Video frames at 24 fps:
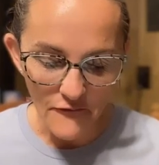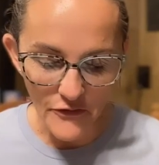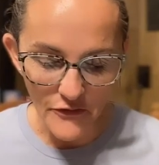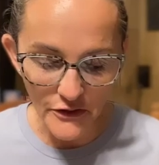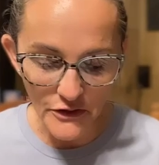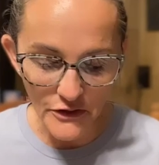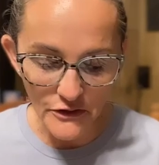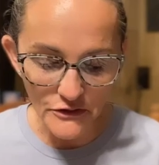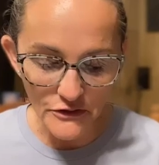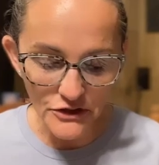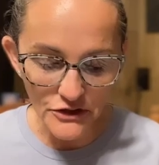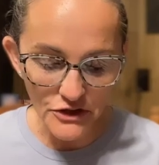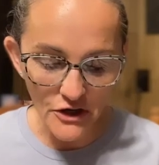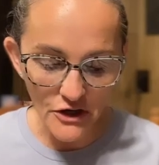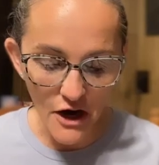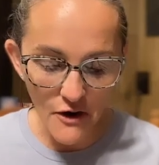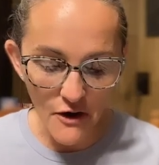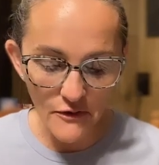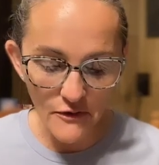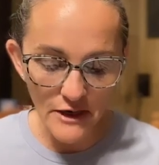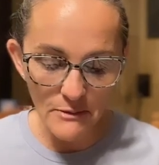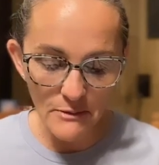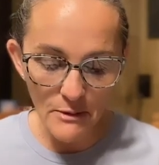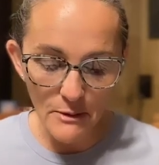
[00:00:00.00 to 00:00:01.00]
For you should
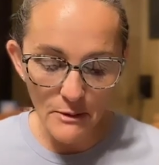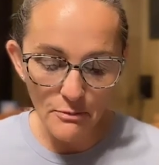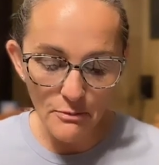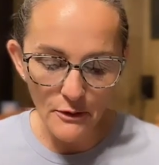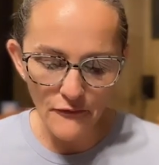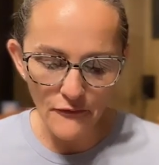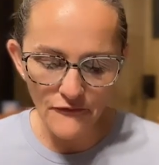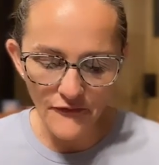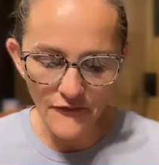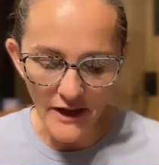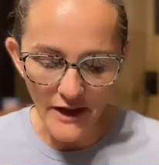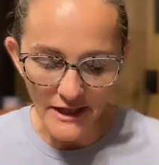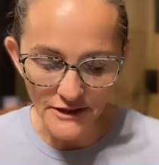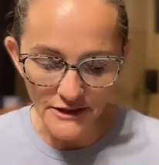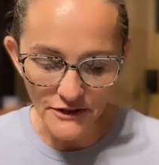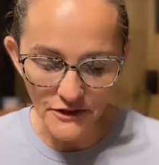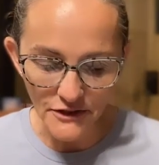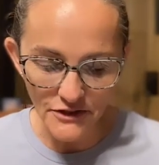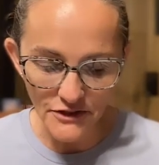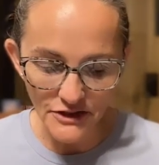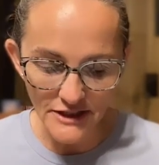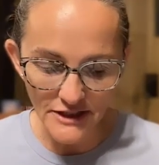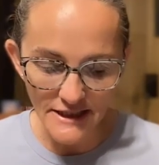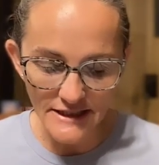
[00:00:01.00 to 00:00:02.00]
already be
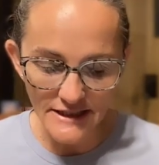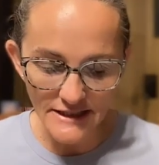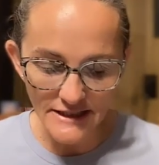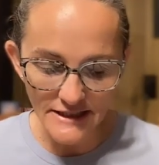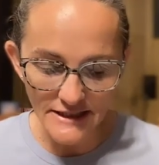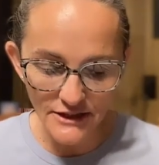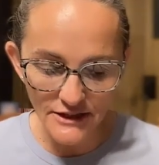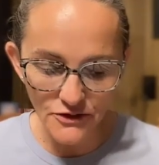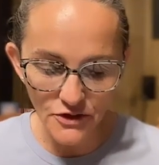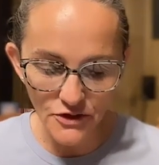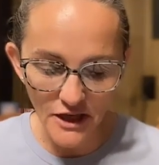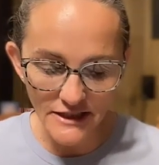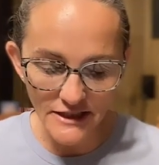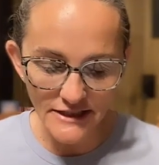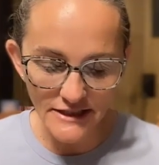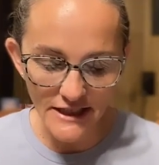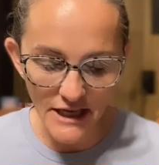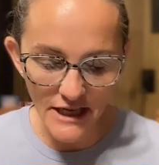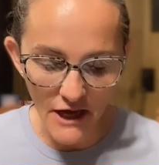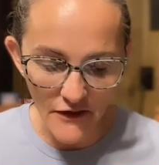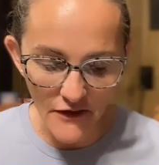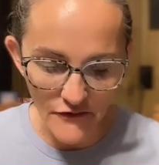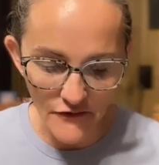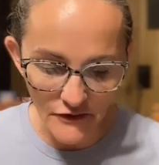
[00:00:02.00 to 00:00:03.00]
professors,
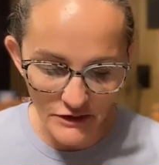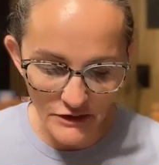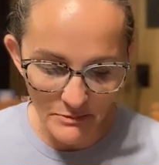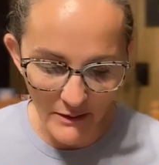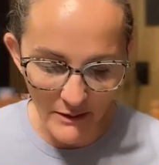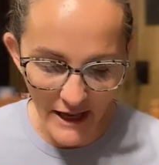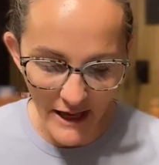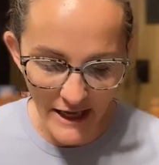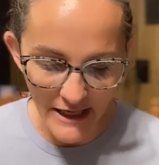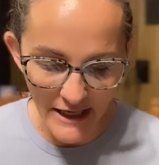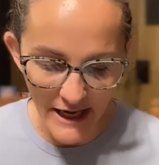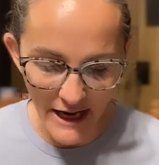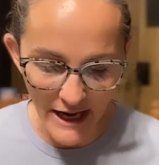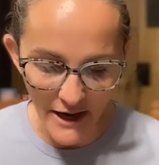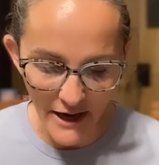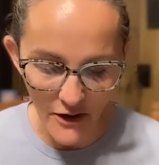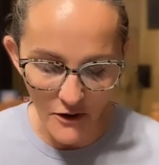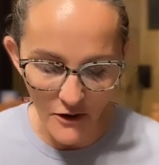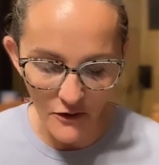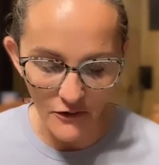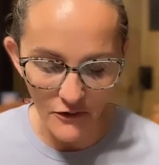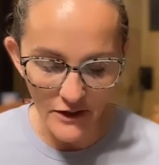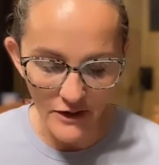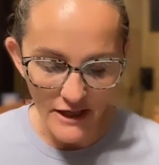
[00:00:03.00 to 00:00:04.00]
instructing others by
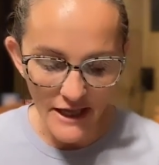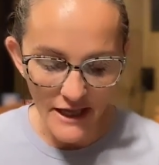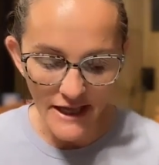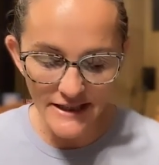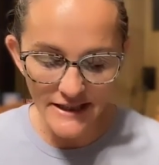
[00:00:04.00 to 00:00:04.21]
now.